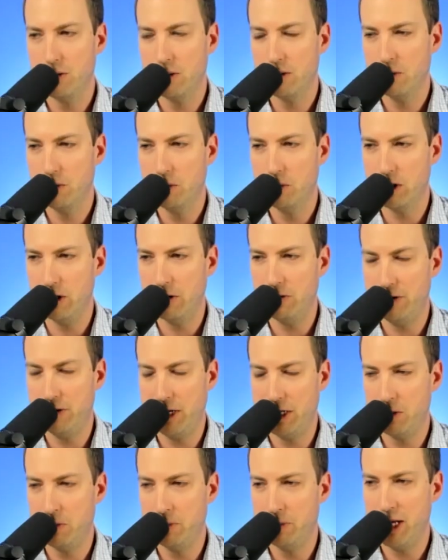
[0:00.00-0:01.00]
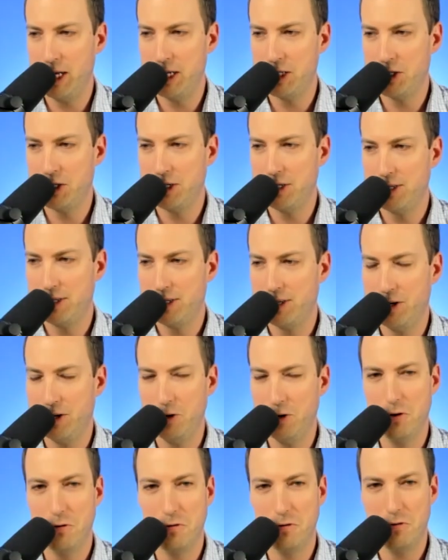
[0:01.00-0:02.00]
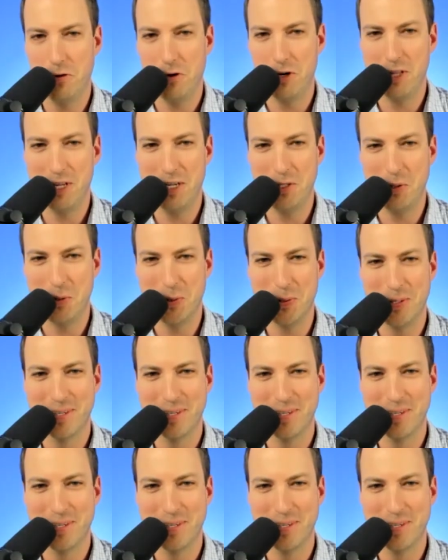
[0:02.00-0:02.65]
was it Phantom Blaster? I don't know if you've heard of that tool.